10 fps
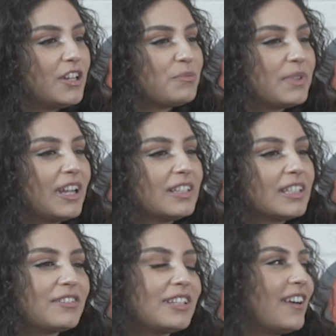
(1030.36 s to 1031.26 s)
But yeah,
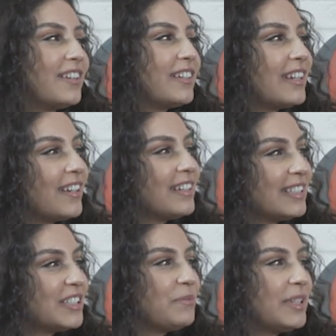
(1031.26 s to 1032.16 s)
definitely Kanye.
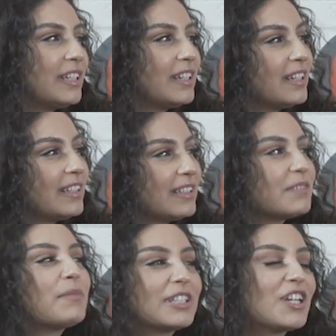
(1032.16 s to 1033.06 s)
Kanye's a big.
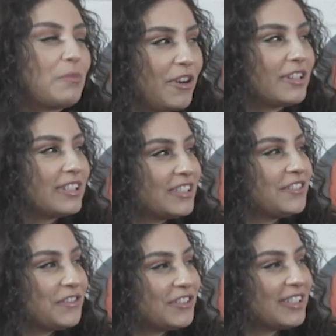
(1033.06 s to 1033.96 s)
My top artist too,
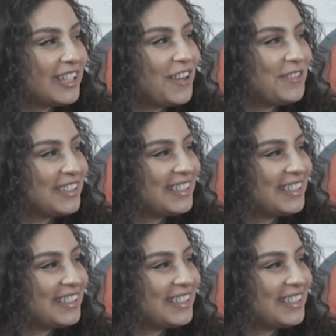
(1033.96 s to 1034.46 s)
I forget that one.